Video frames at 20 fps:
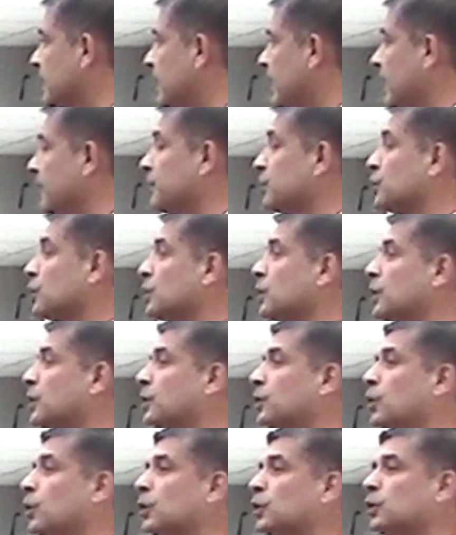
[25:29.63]
And we
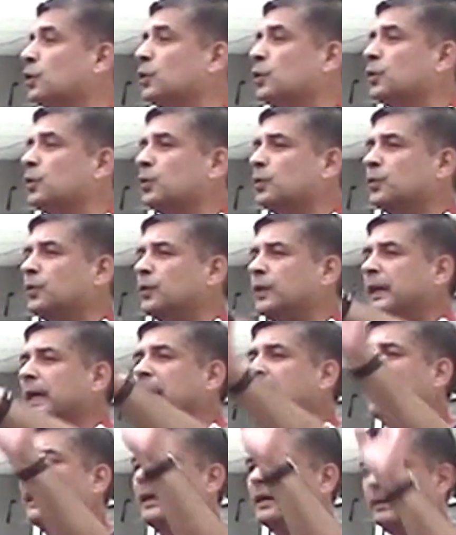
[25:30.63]
should go to
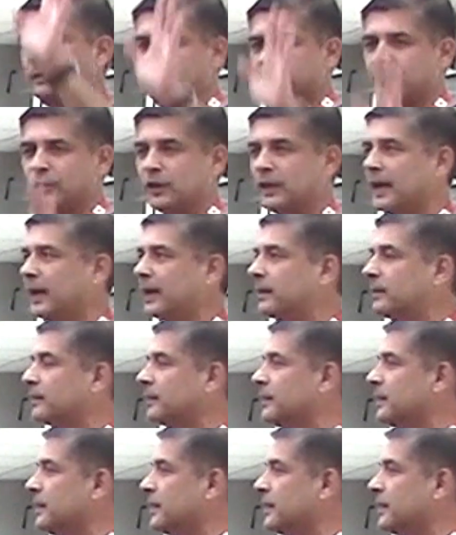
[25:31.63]
England for that.